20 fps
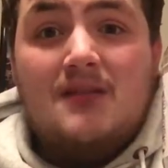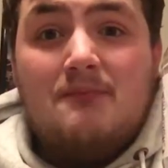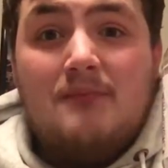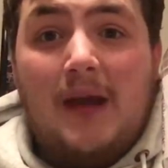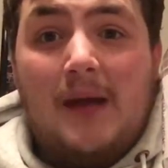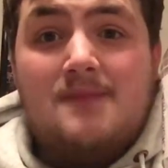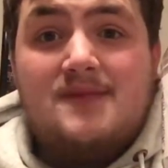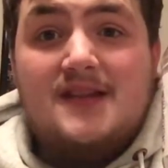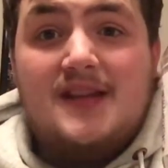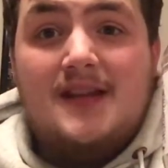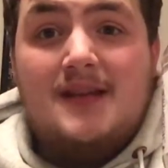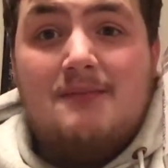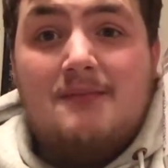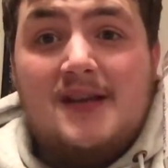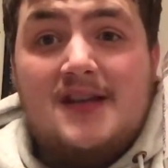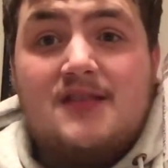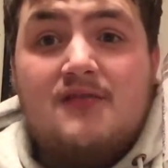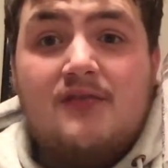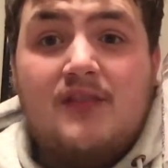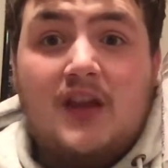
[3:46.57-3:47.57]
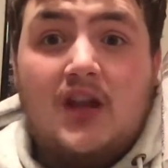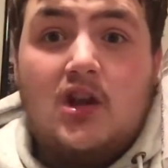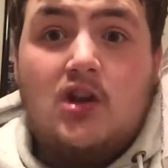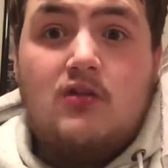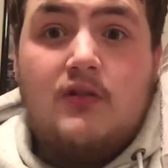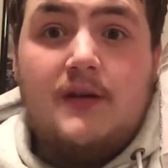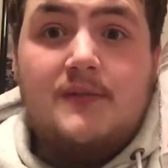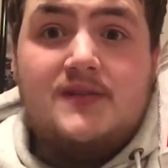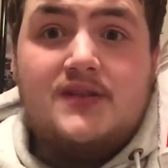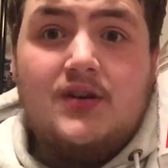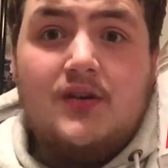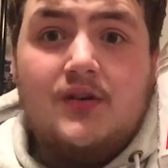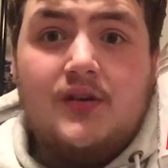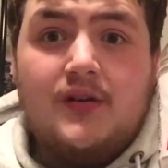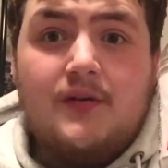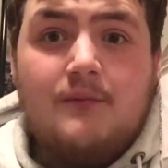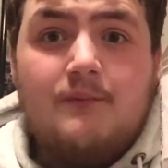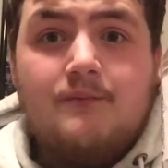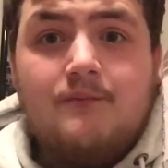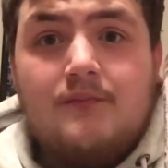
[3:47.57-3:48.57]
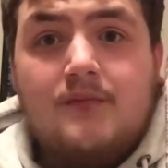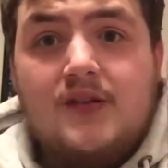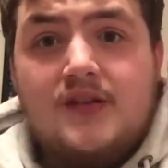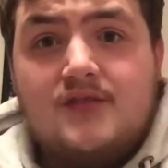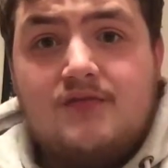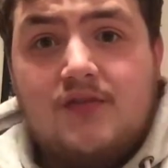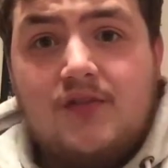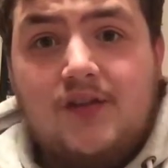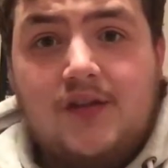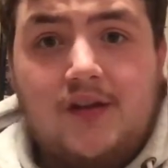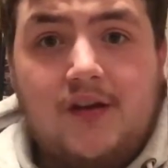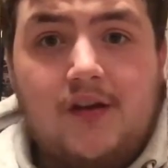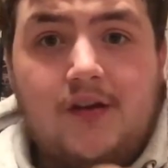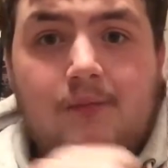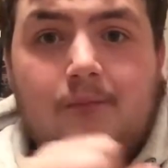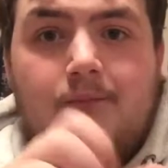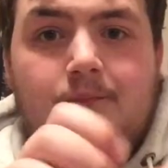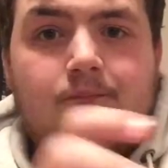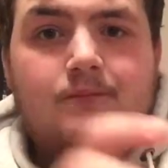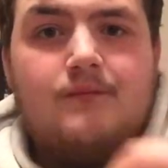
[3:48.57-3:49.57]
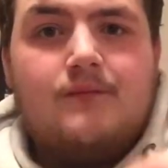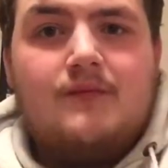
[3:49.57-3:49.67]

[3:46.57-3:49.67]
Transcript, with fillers: Pepsi mixed with like a cream soda. It's really good.